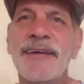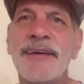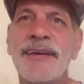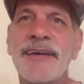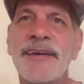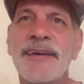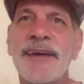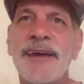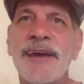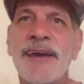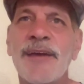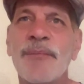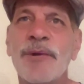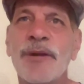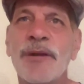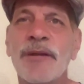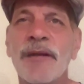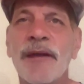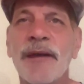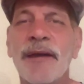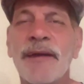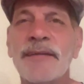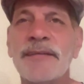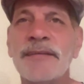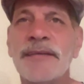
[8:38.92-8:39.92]
he came
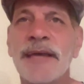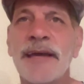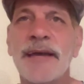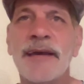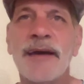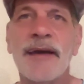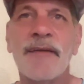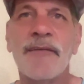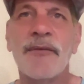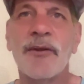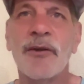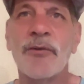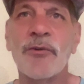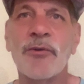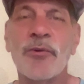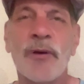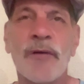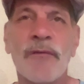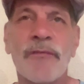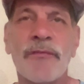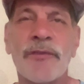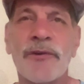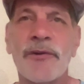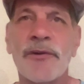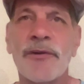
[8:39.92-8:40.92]
at like, say, I don't know,
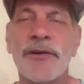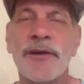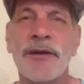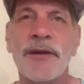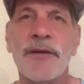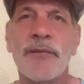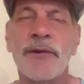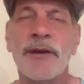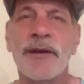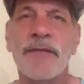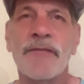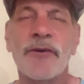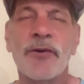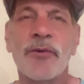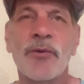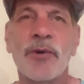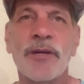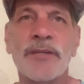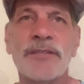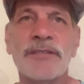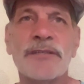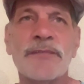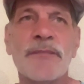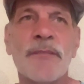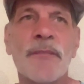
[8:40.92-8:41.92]
1230 or whatever it
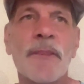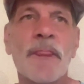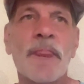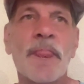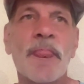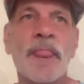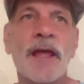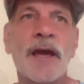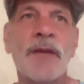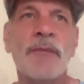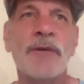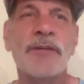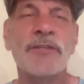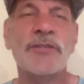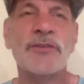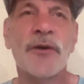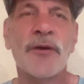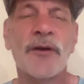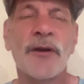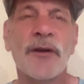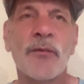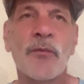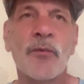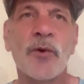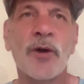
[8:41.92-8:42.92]
was. And we
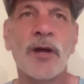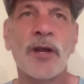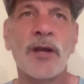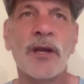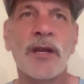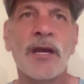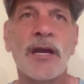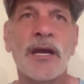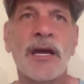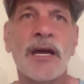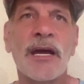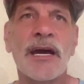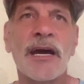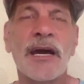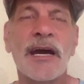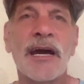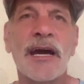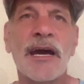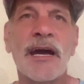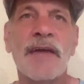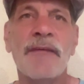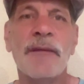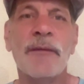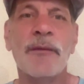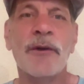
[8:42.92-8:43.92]
started at one
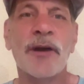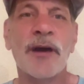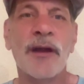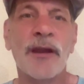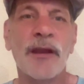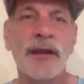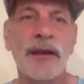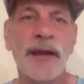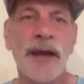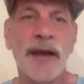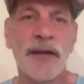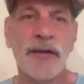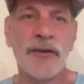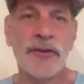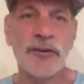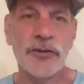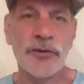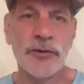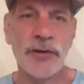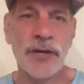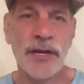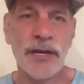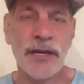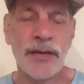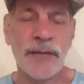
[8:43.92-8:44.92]
and they were cutting down a
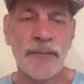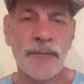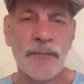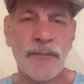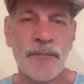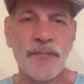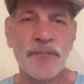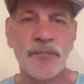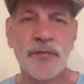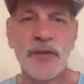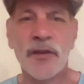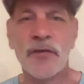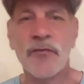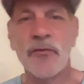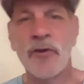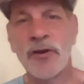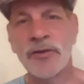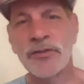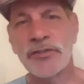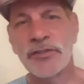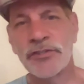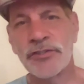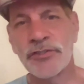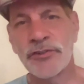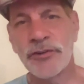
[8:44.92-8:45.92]
tree
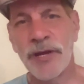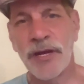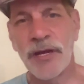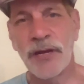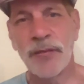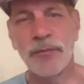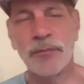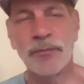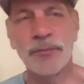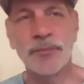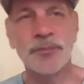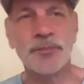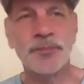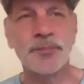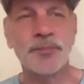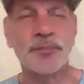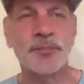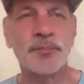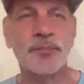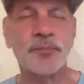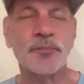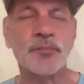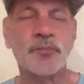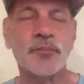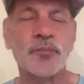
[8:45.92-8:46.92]
across the street
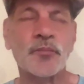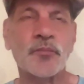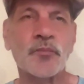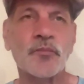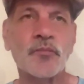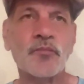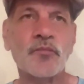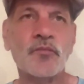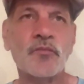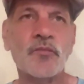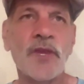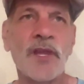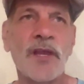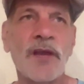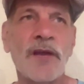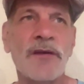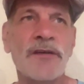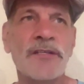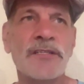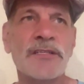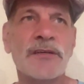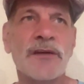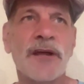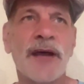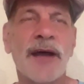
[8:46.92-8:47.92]

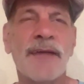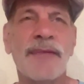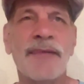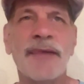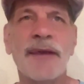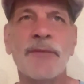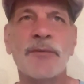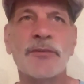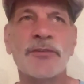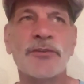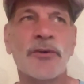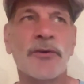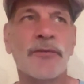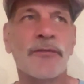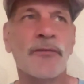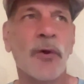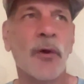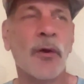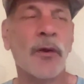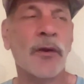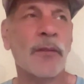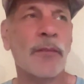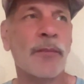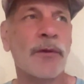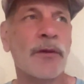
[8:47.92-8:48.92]
because I think it was going to
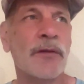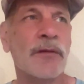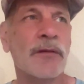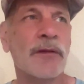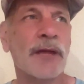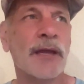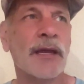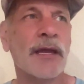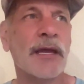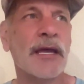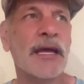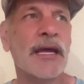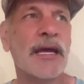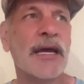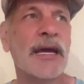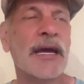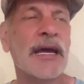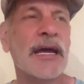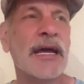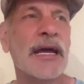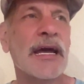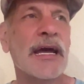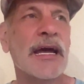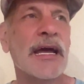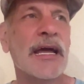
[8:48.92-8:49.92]
fall on a building.
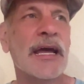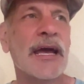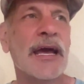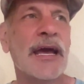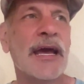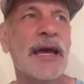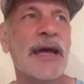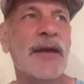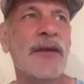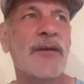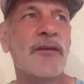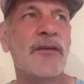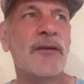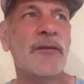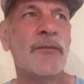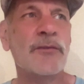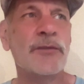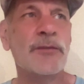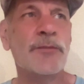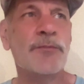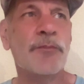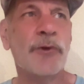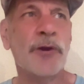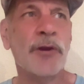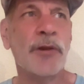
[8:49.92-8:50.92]
And it
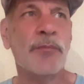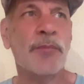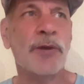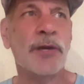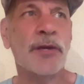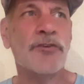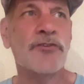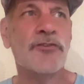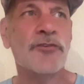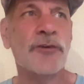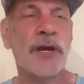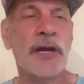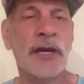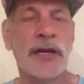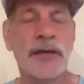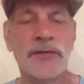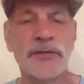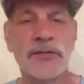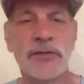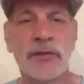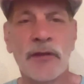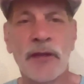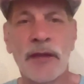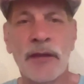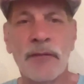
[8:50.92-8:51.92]
was a pretty big tree.
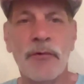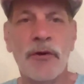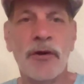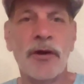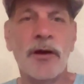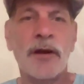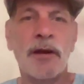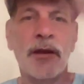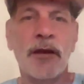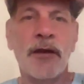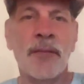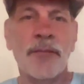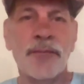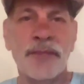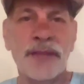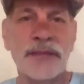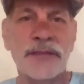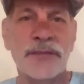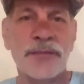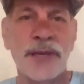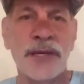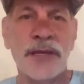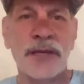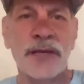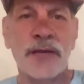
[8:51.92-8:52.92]
So they cutting up
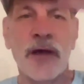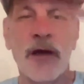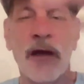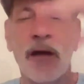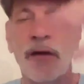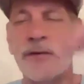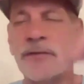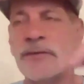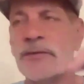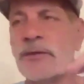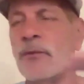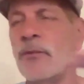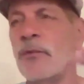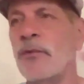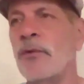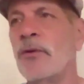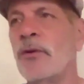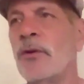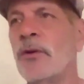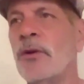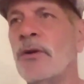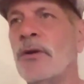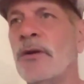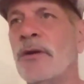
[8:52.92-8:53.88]
these big logs. So